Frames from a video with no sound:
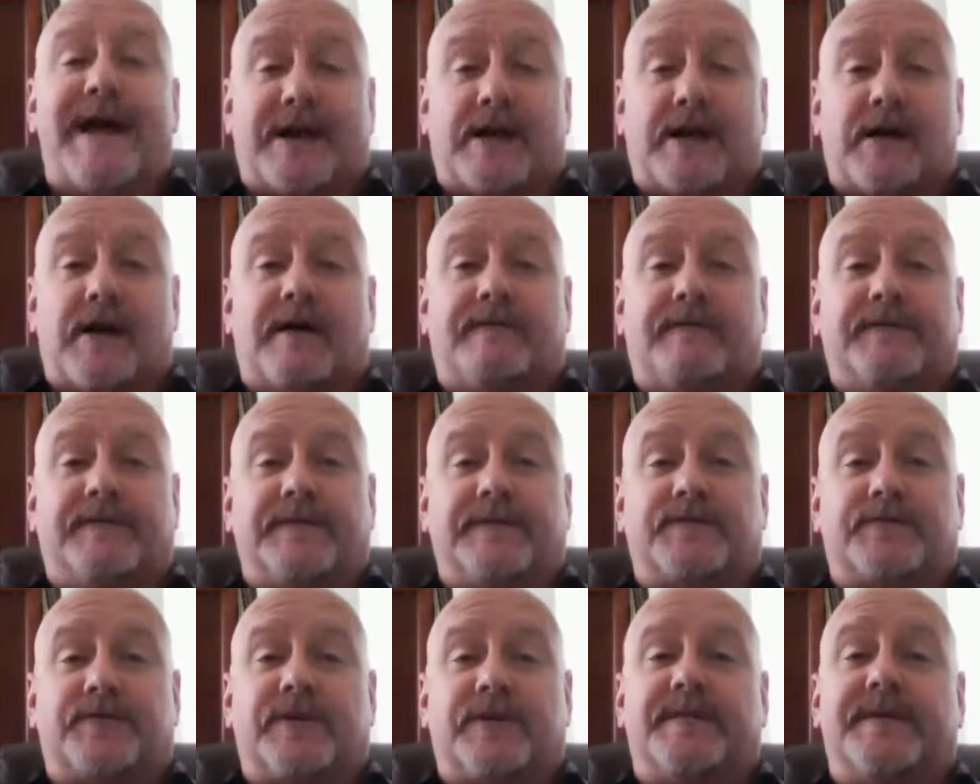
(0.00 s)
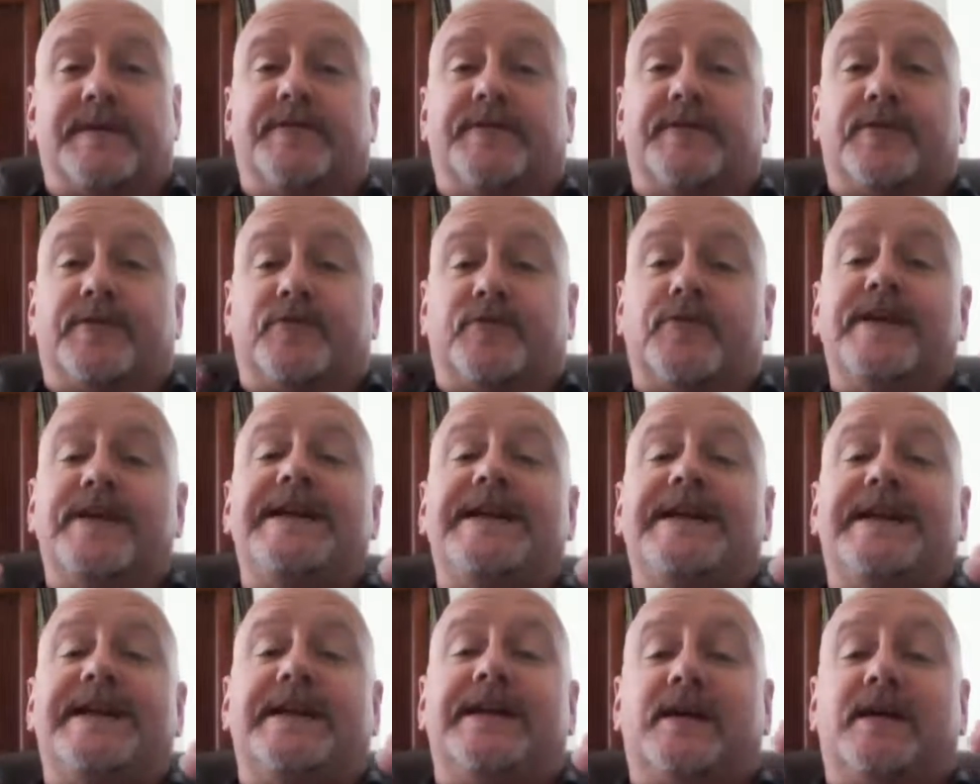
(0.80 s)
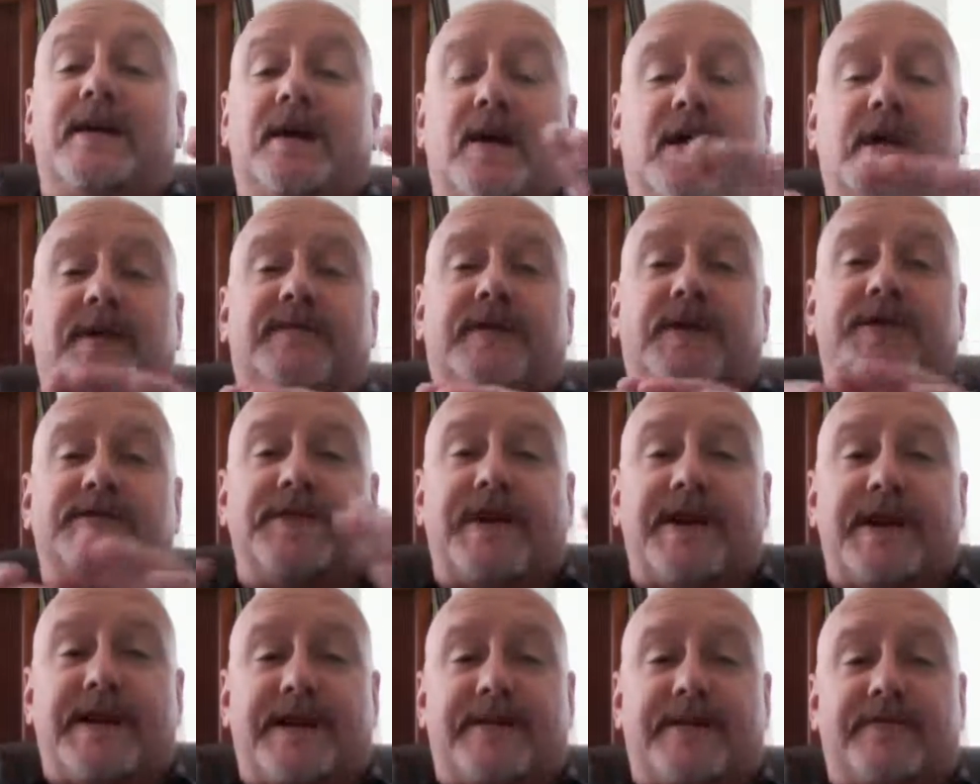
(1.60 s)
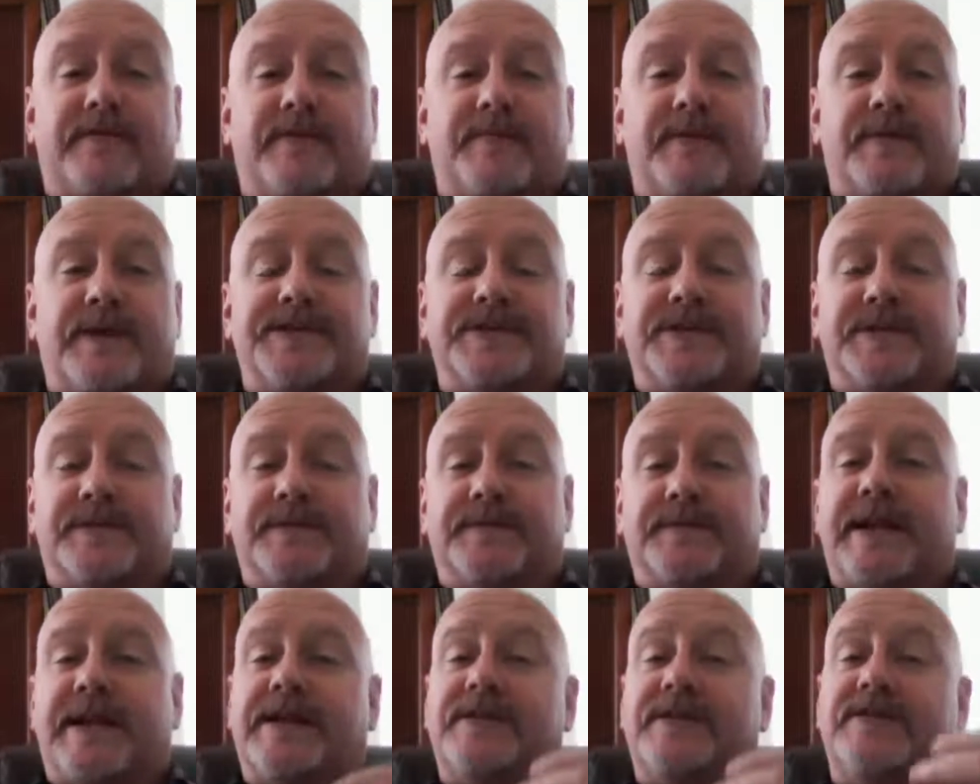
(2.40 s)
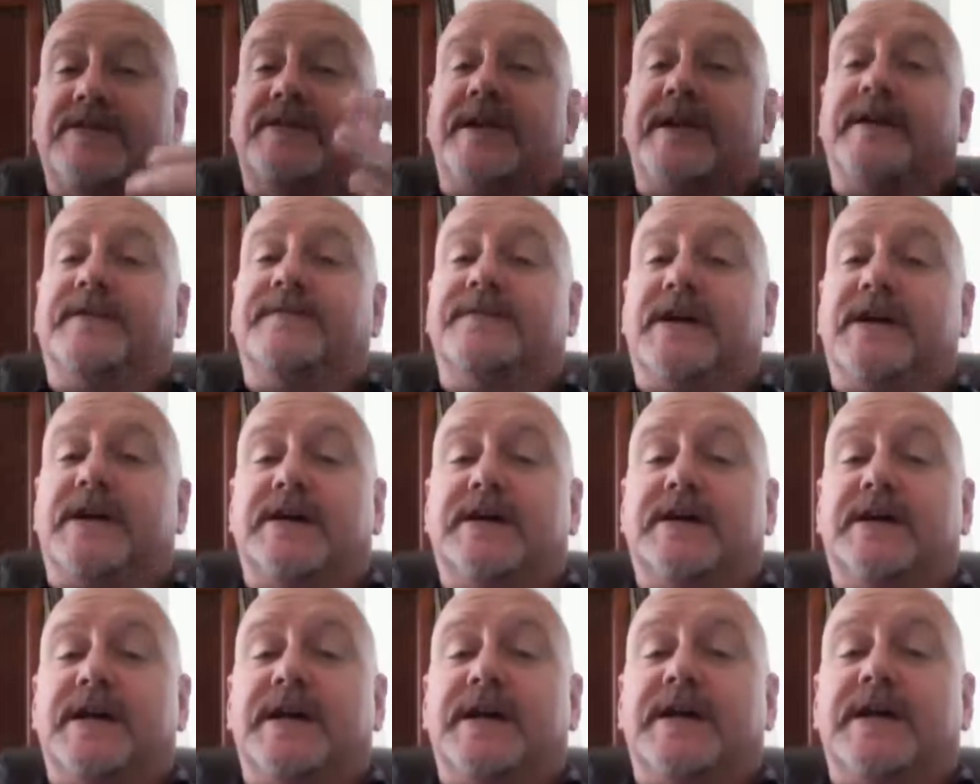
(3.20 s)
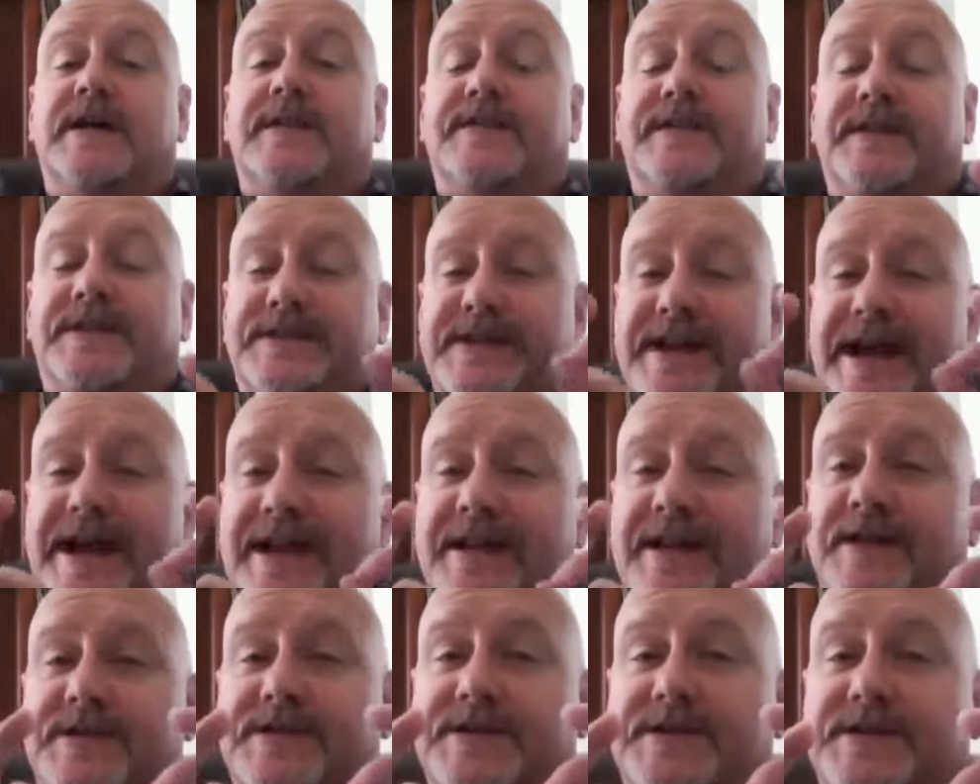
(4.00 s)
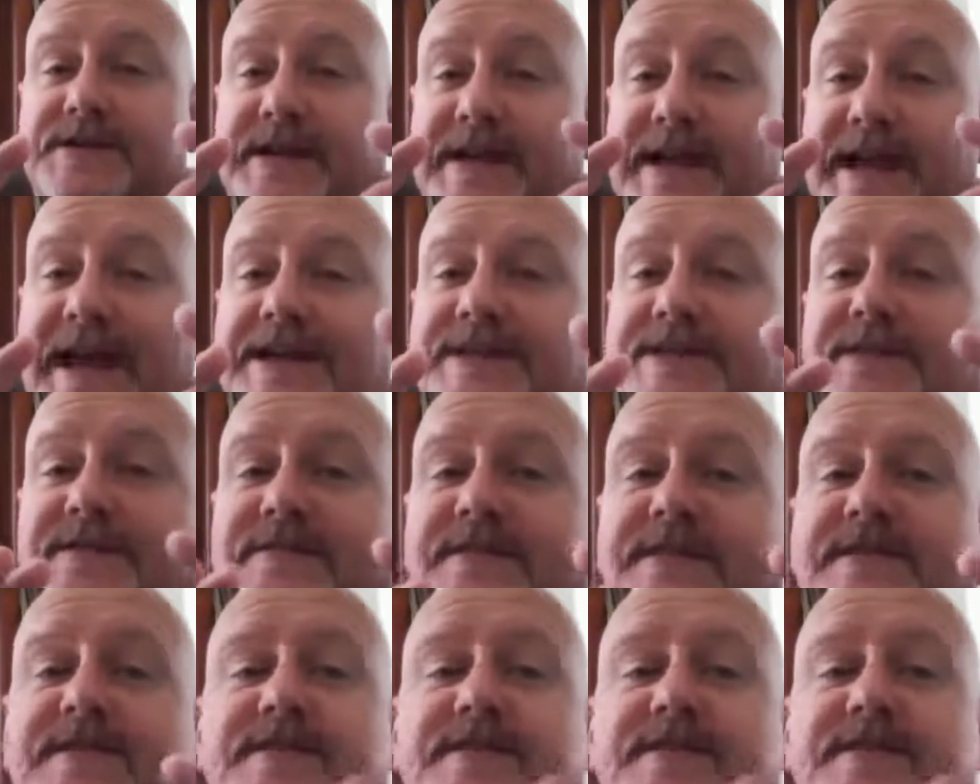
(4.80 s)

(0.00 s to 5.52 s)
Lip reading: back office. We'll be able to read all of our training information in your native tongue. The challenge and the catch to